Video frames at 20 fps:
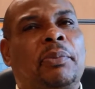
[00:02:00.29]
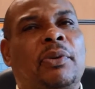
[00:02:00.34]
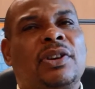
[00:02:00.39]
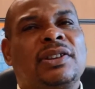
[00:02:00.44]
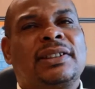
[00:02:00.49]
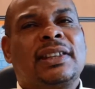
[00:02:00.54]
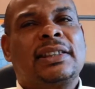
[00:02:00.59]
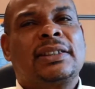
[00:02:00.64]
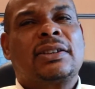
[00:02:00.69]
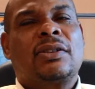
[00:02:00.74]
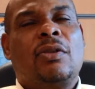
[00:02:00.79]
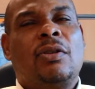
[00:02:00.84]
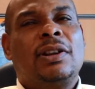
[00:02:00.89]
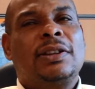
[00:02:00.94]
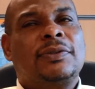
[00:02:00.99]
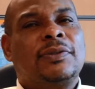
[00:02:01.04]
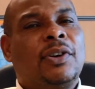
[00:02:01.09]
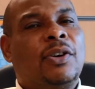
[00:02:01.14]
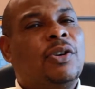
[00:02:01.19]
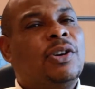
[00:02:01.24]
process
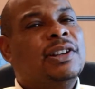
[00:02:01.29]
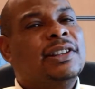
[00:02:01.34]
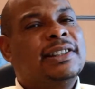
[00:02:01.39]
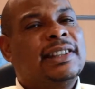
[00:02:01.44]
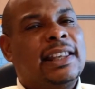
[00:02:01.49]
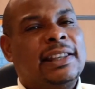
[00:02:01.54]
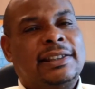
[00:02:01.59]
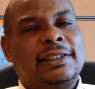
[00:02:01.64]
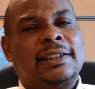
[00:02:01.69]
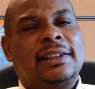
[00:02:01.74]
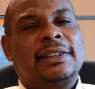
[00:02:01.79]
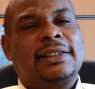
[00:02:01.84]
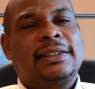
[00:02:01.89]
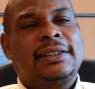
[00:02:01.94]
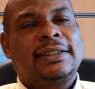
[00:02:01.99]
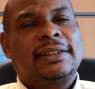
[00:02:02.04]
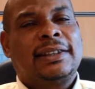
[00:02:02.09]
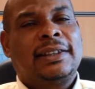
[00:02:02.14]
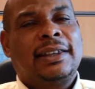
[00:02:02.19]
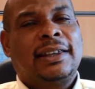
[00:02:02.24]
calls for
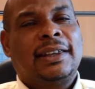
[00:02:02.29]
consensus,